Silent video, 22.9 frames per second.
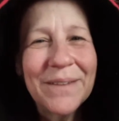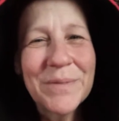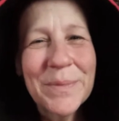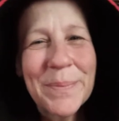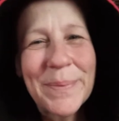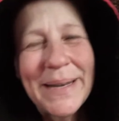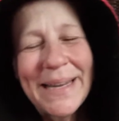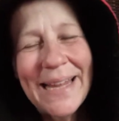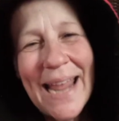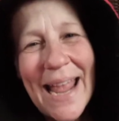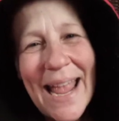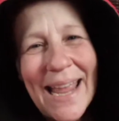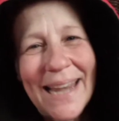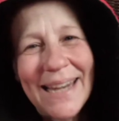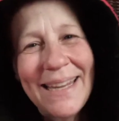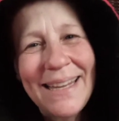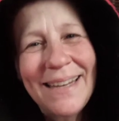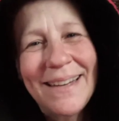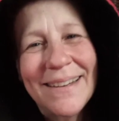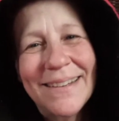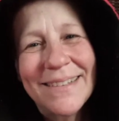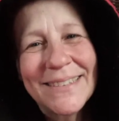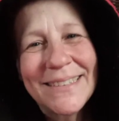everybody, Ann
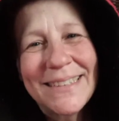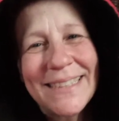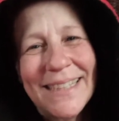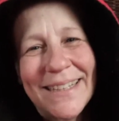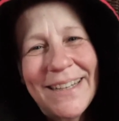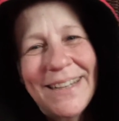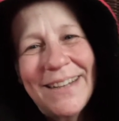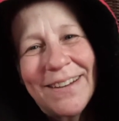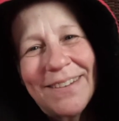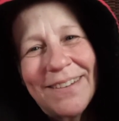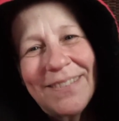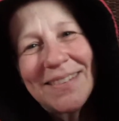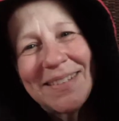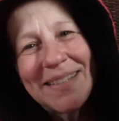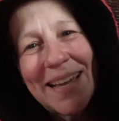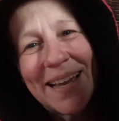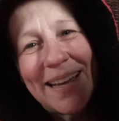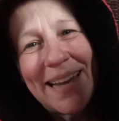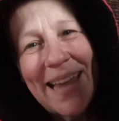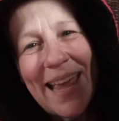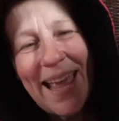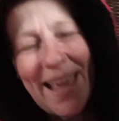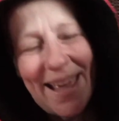here, sitting here in the
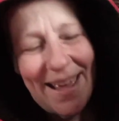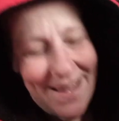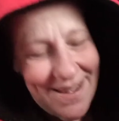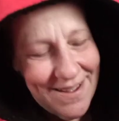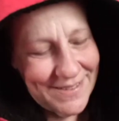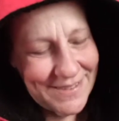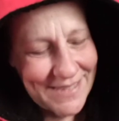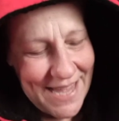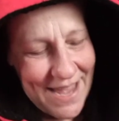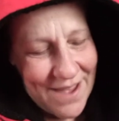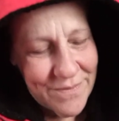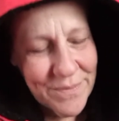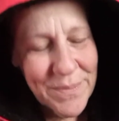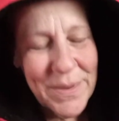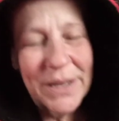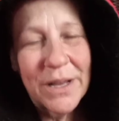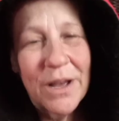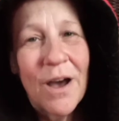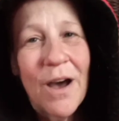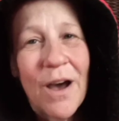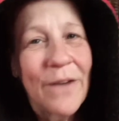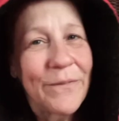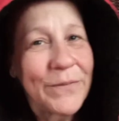tiny house, having my
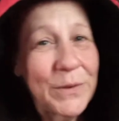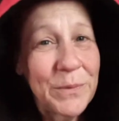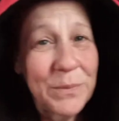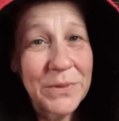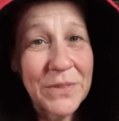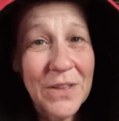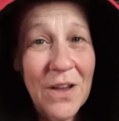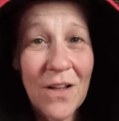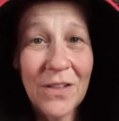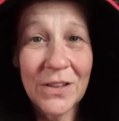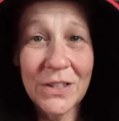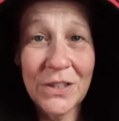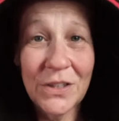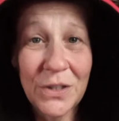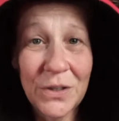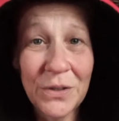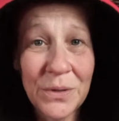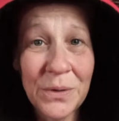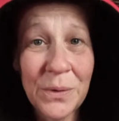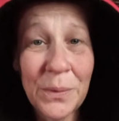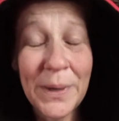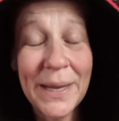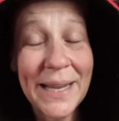coffee with all of
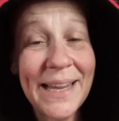you.